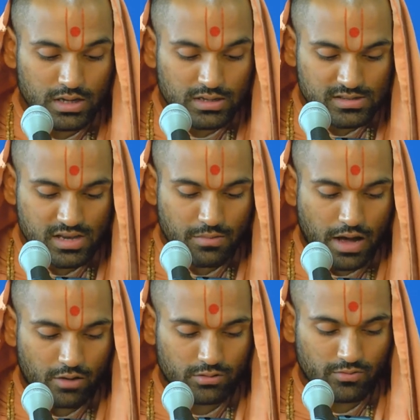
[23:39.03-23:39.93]

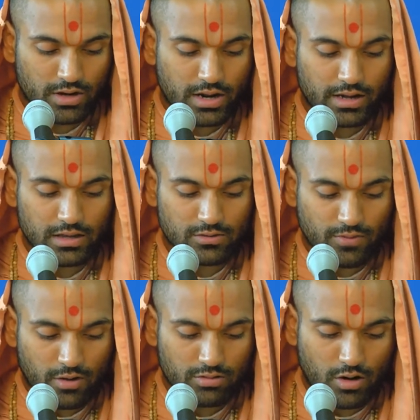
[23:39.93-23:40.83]
Somehow the Vairagis
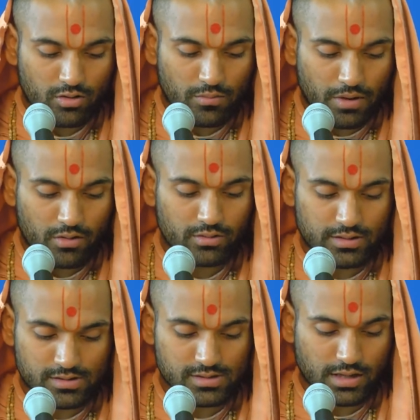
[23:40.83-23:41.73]
found out about
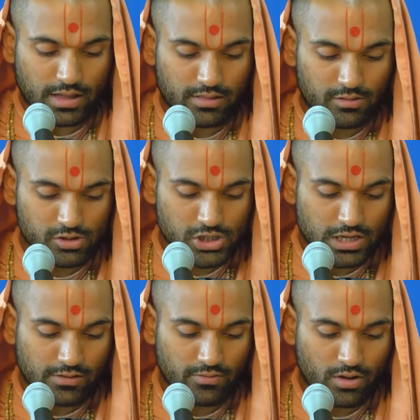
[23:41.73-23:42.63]
this and their chief